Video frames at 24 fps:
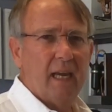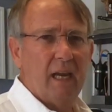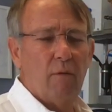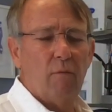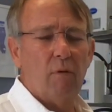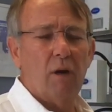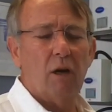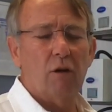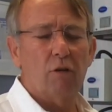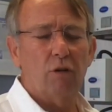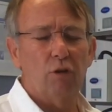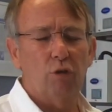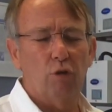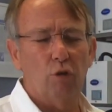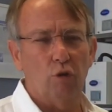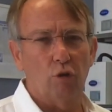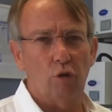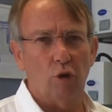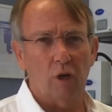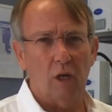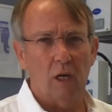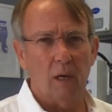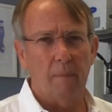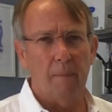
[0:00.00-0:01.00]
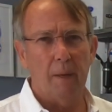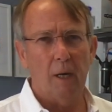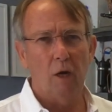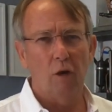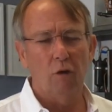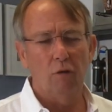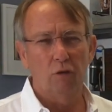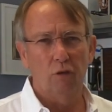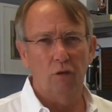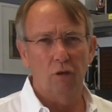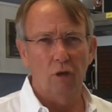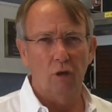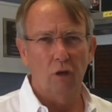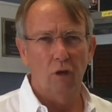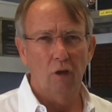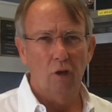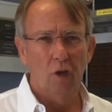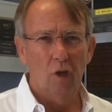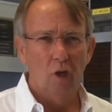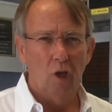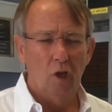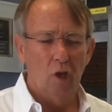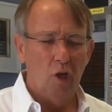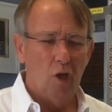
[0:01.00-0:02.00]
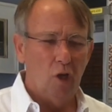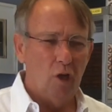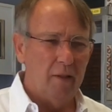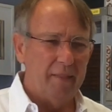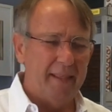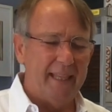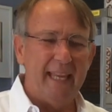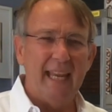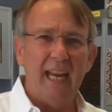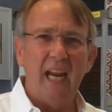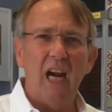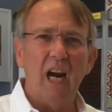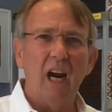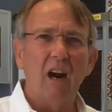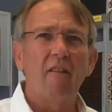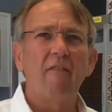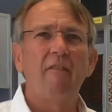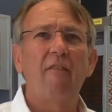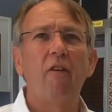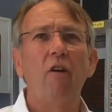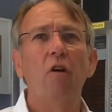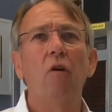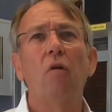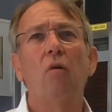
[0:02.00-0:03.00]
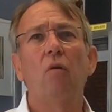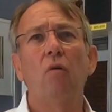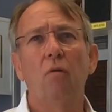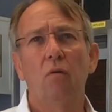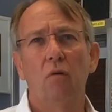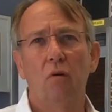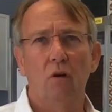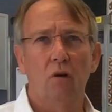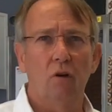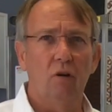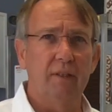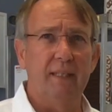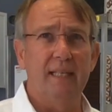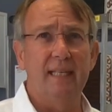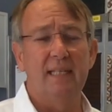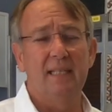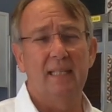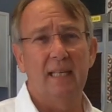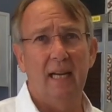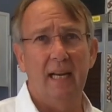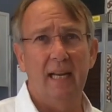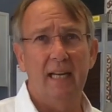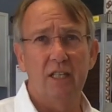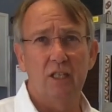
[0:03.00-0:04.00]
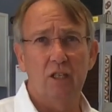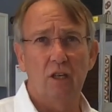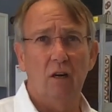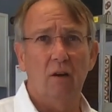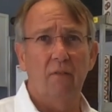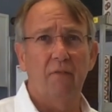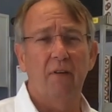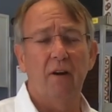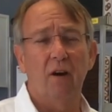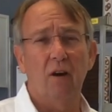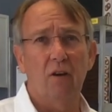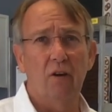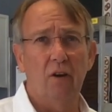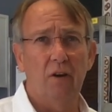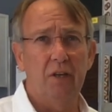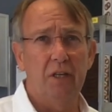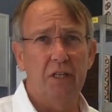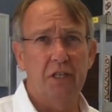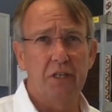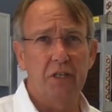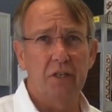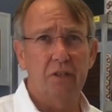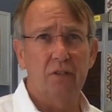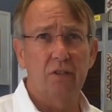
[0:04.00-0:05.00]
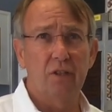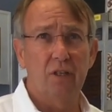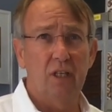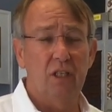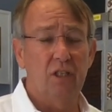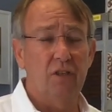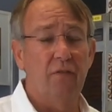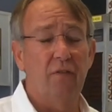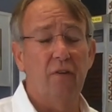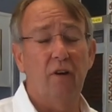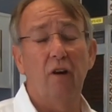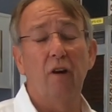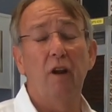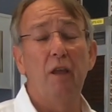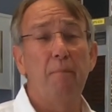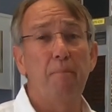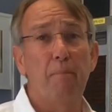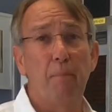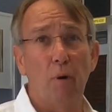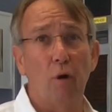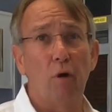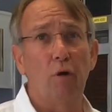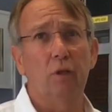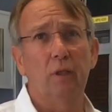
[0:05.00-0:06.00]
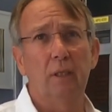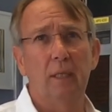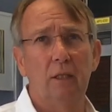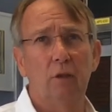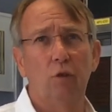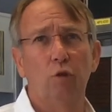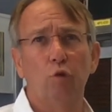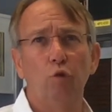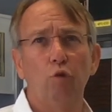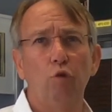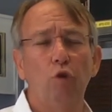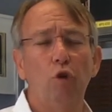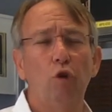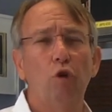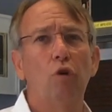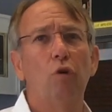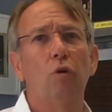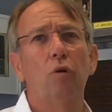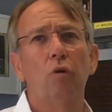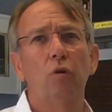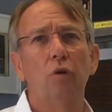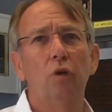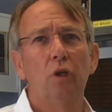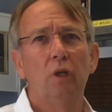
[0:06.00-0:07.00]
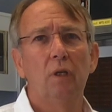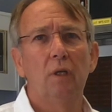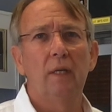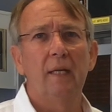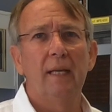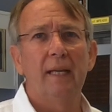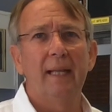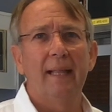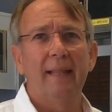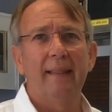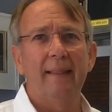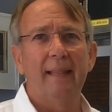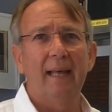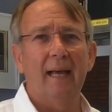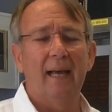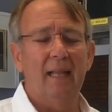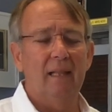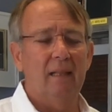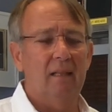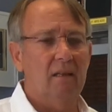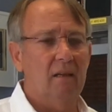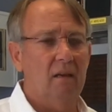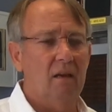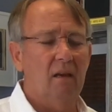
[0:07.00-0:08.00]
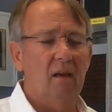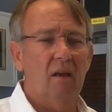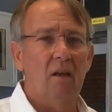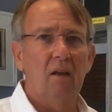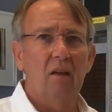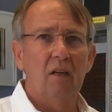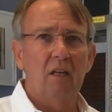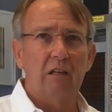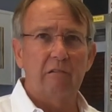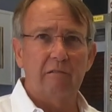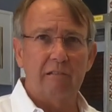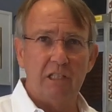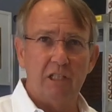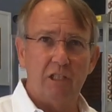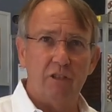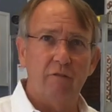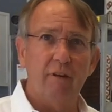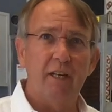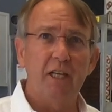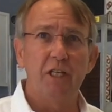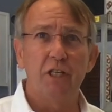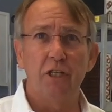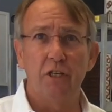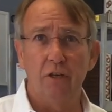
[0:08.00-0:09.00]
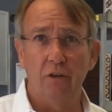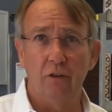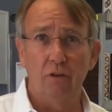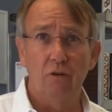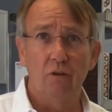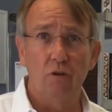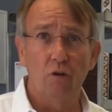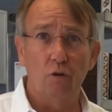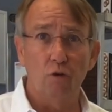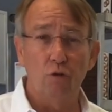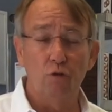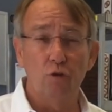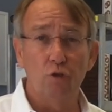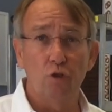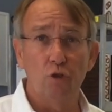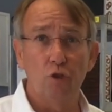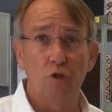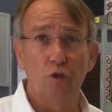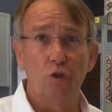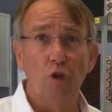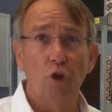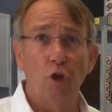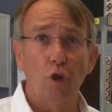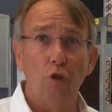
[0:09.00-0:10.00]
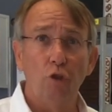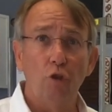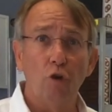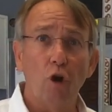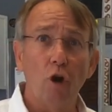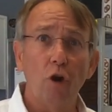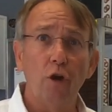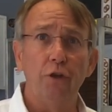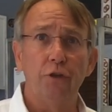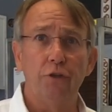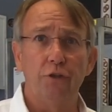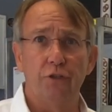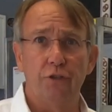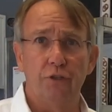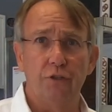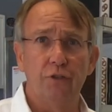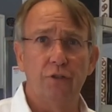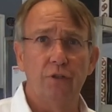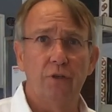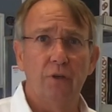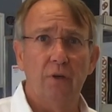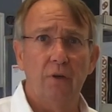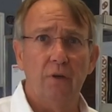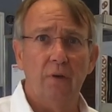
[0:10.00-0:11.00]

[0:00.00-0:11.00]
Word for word: and we're going to talk about uh, the airflow on the installation of air conditions. It's very important to know that uh, restriction causes noise